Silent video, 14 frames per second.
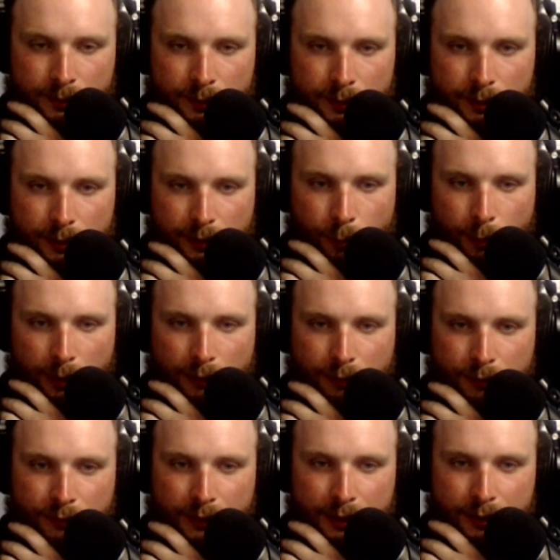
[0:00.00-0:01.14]
Like, whatever
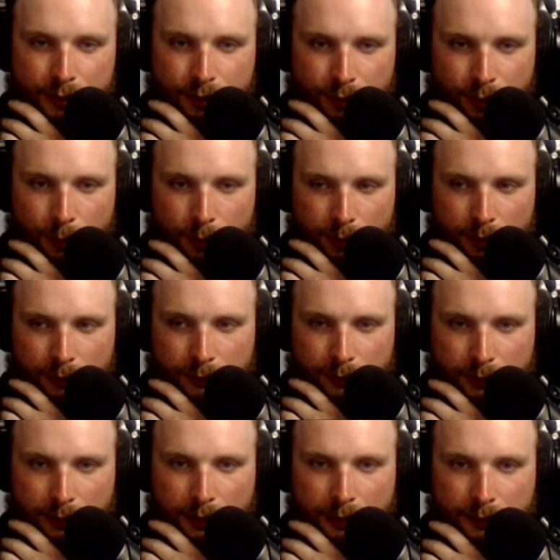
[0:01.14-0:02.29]
fires the core off a
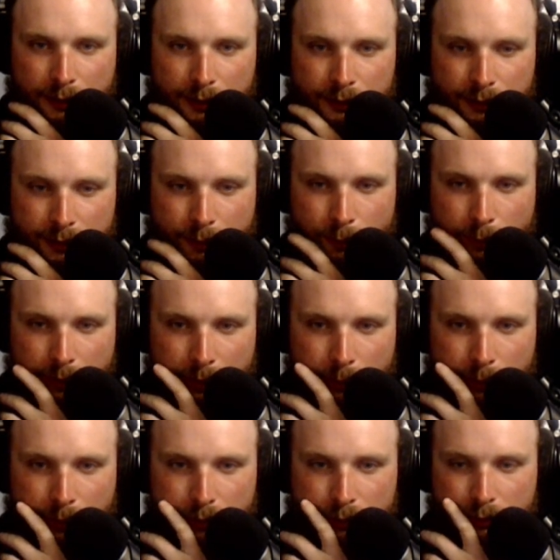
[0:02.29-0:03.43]
lot, right, is like what I
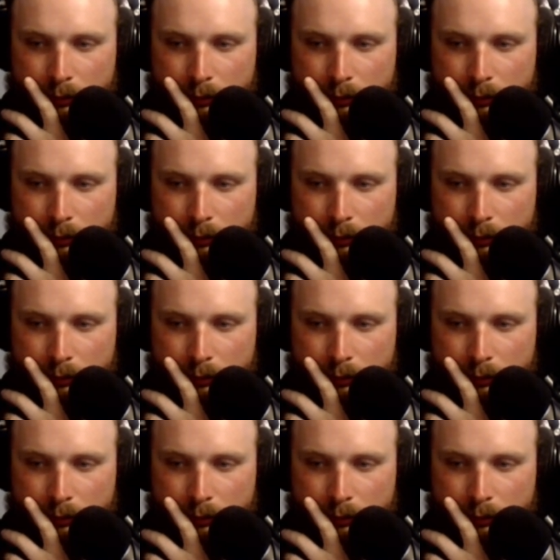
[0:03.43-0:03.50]
want.